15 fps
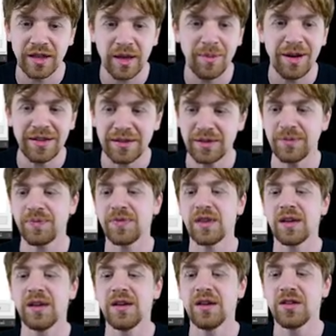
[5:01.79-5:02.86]
tablet.
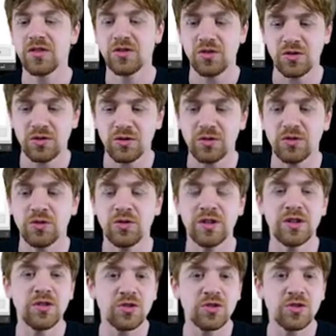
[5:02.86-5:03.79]
So you need